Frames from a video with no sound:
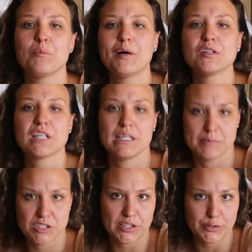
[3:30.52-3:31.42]
on Mount
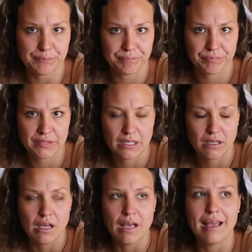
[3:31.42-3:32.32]
Kilimanjaro.
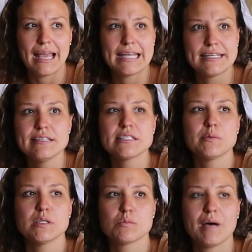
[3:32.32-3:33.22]
And this
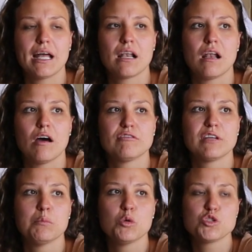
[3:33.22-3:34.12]
was one of
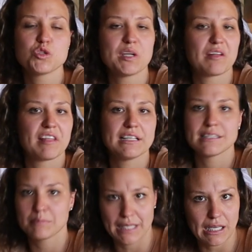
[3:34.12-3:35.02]
the most unique things in my